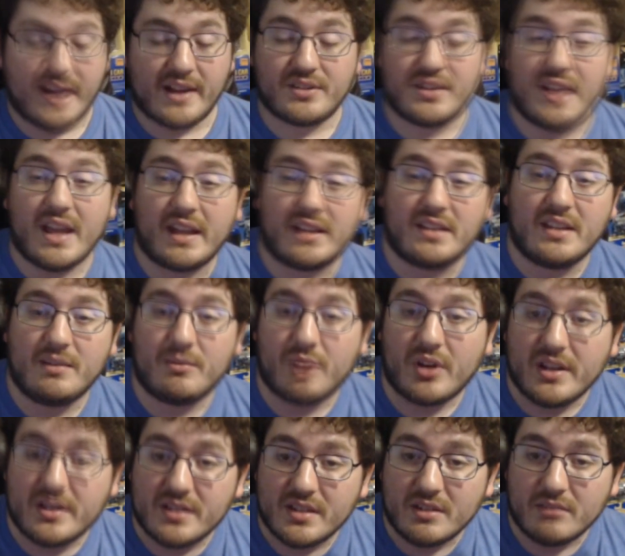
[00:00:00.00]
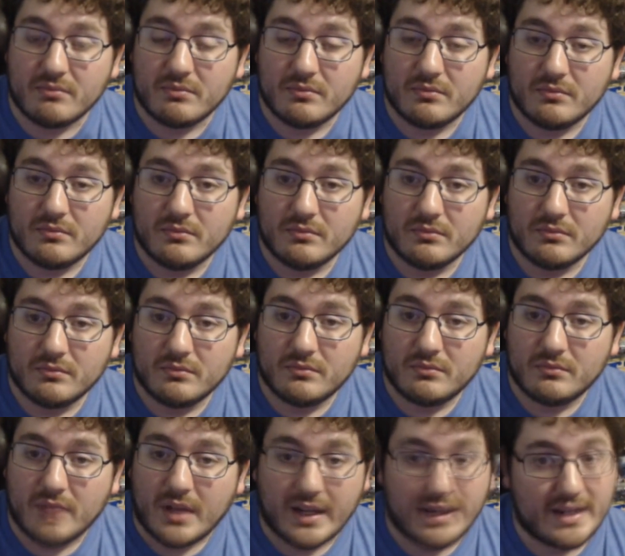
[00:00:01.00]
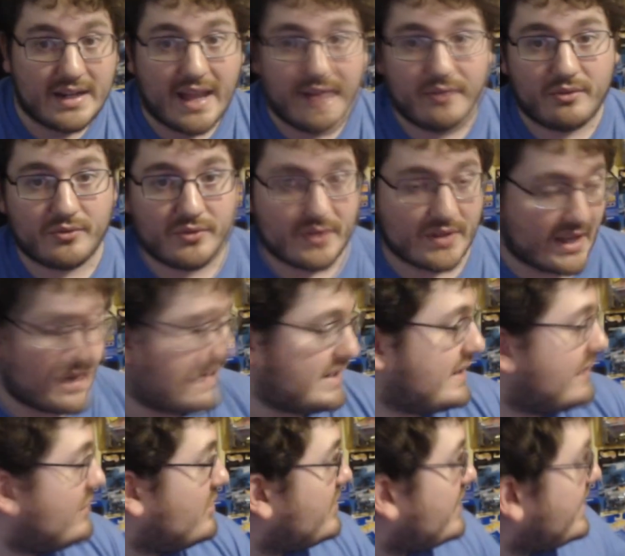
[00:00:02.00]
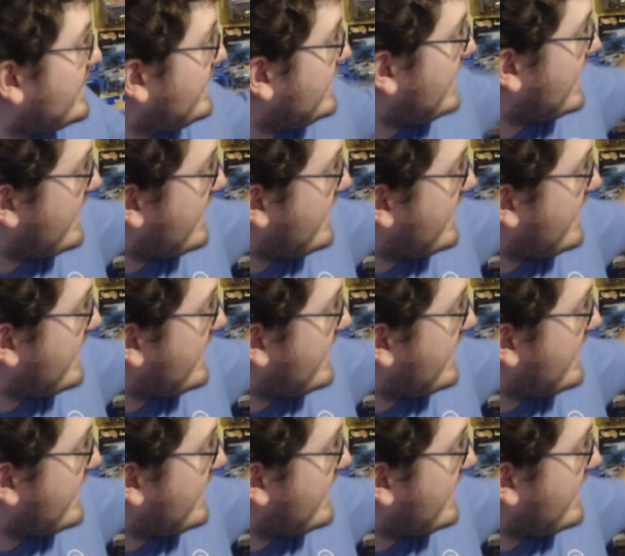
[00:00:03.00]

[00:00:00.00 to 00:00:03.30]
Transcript: Tag Team Racing. I didn't have it. I didn't know I didn't have